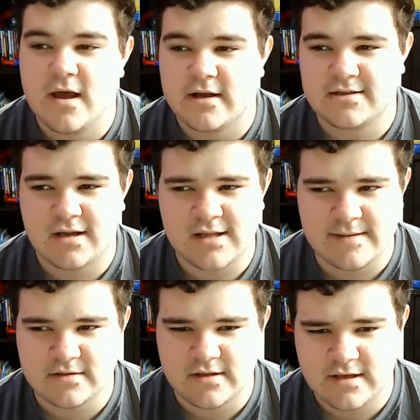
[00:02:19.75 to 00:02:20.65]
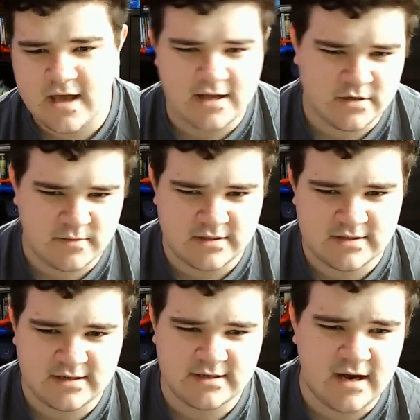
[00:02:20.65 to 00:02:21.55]
Because a lot of times I'm like, yeah, it took place
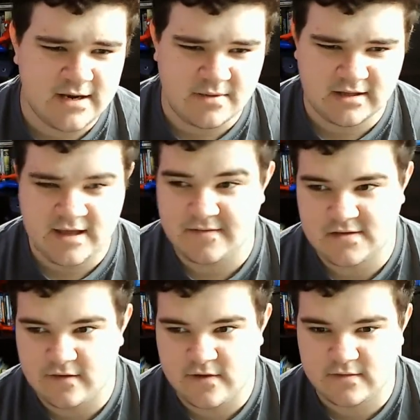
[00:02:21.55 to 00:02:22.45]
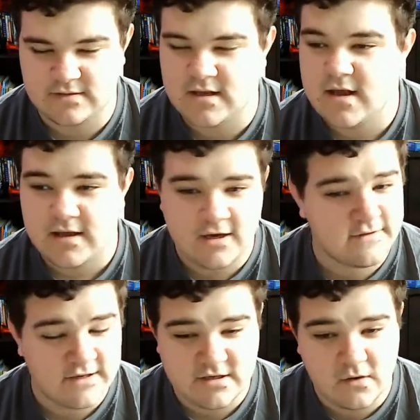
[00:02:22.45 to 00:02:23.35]
in 1990, but, like, they have cell phones. Here
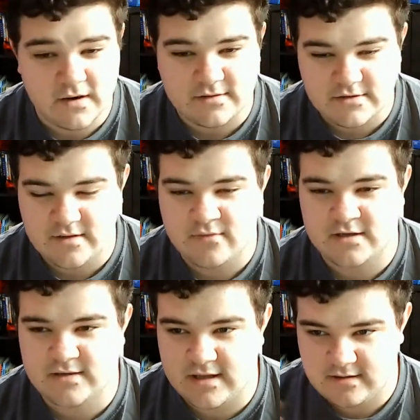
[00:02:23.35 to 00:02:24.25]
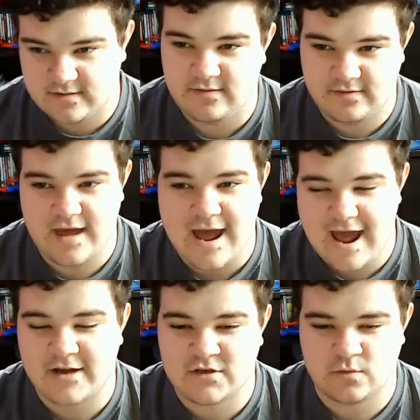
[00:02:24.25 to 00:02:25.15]
they don't, and I was really impressed with, like, that
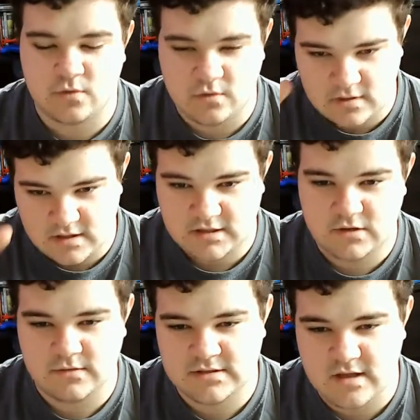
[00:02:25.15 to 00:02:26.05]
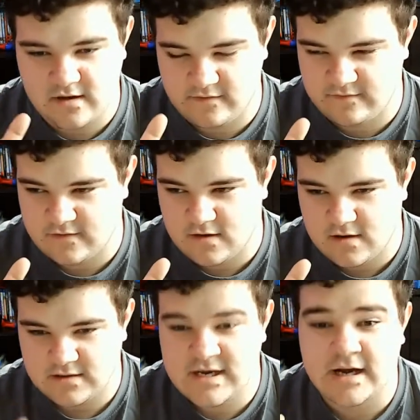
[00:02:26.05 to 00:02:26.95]
actual use of
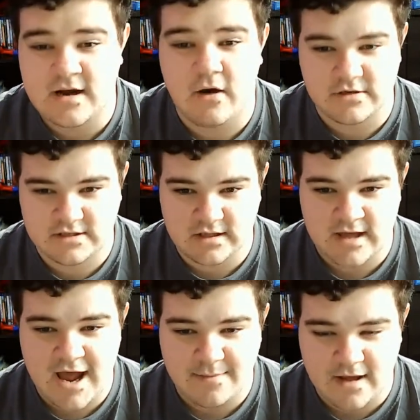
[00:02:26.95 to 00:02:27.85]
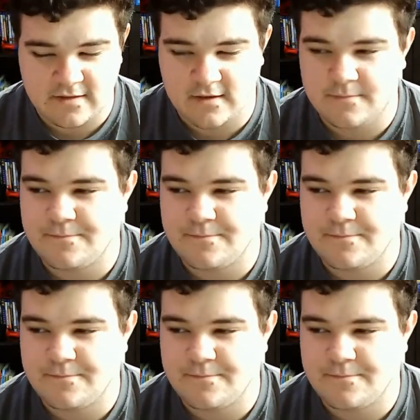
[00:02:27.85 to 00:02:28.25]
technology that they had back then.